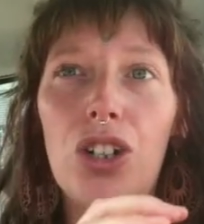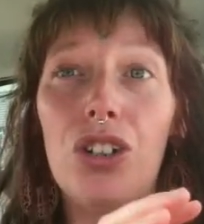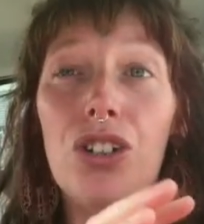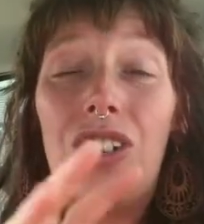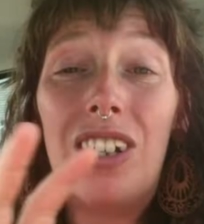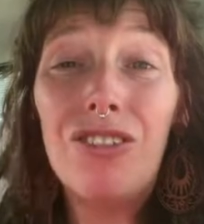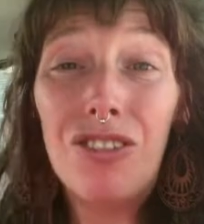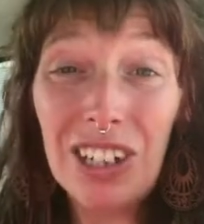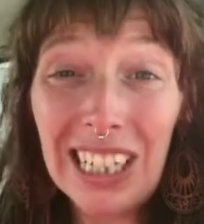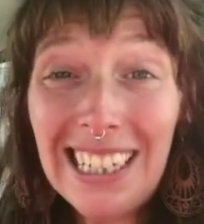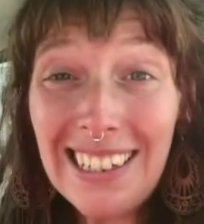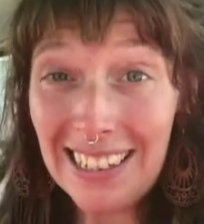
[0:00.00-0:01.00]
us
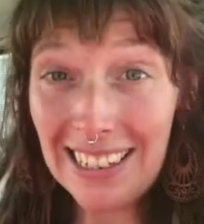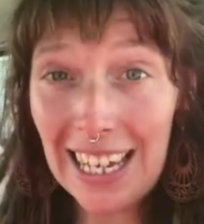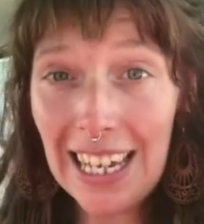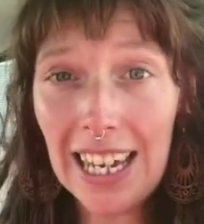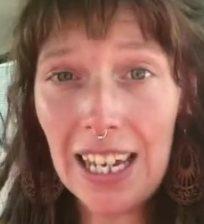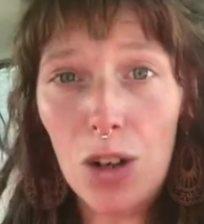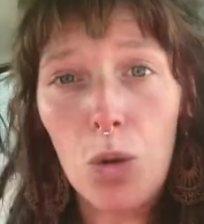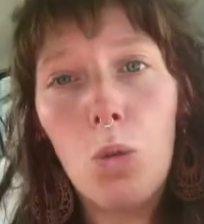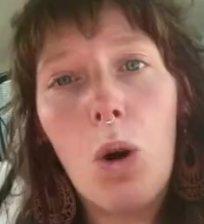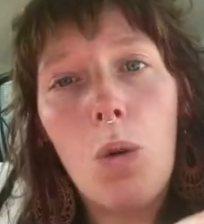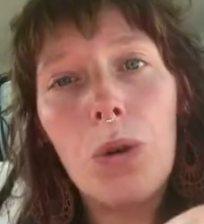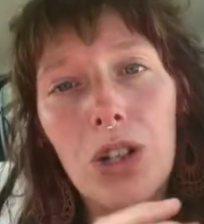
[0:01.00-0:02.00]
really seeing
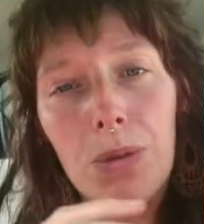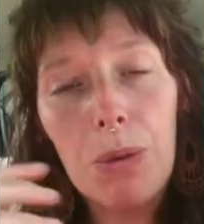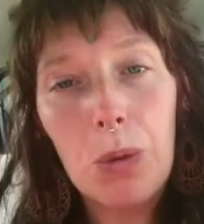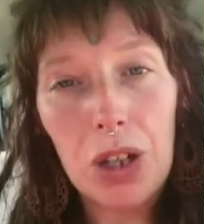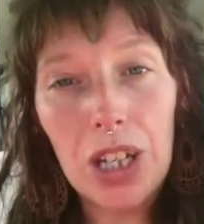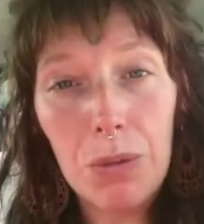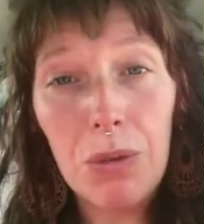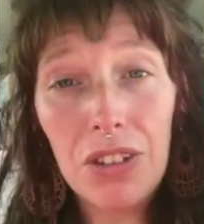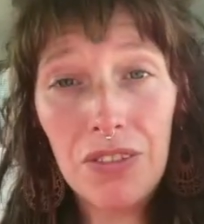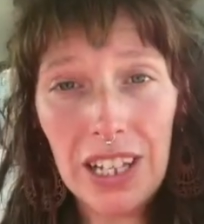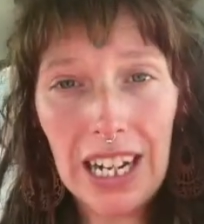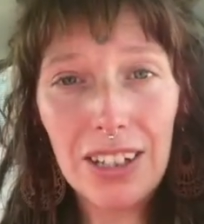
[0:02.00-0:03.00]
what we're going to be working
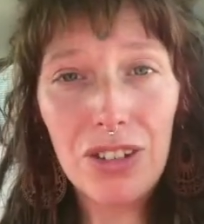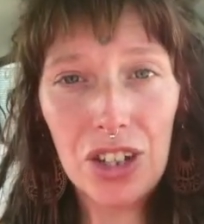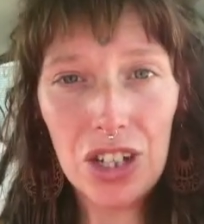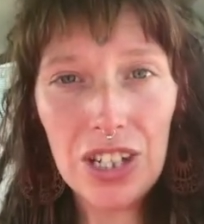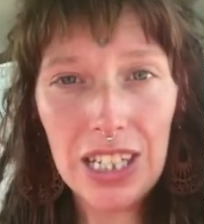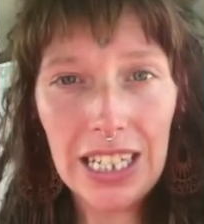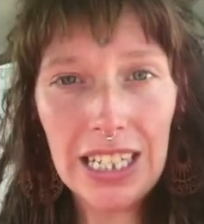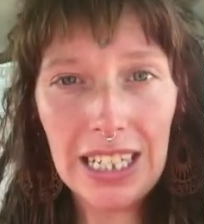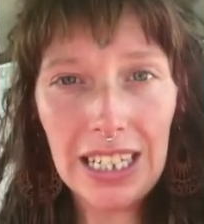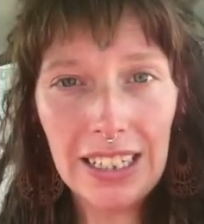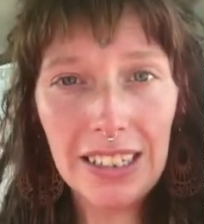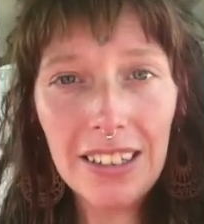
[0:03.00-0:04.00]
with for the next
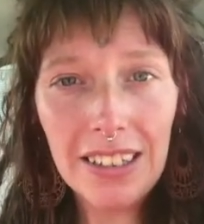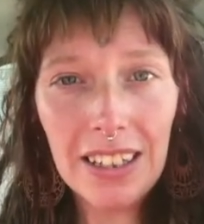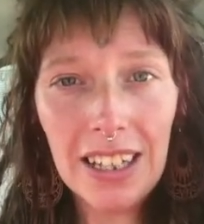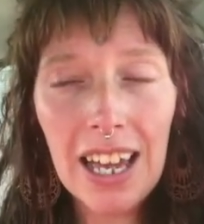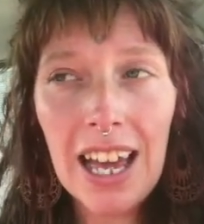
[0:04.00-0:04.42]
13 years,